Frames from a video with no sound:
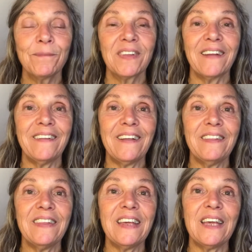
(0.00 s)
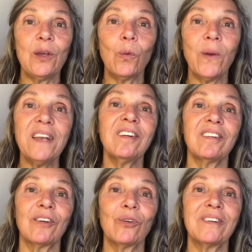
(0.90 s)
And then the winter
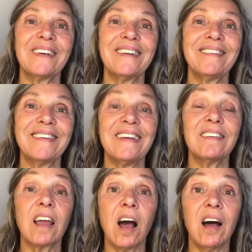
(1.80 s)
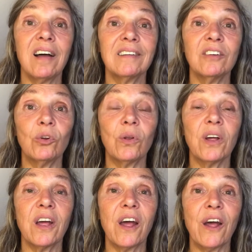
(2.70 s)
solstice is Capricorn,
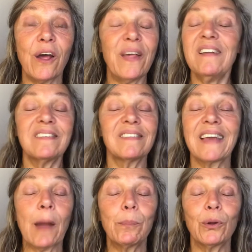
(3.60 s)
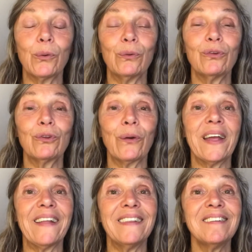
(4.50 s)

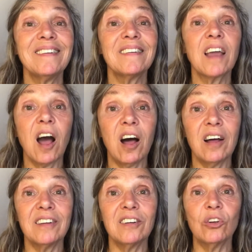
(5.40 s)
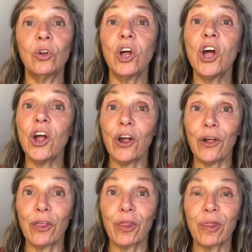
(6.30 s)
and this is cardinal earth.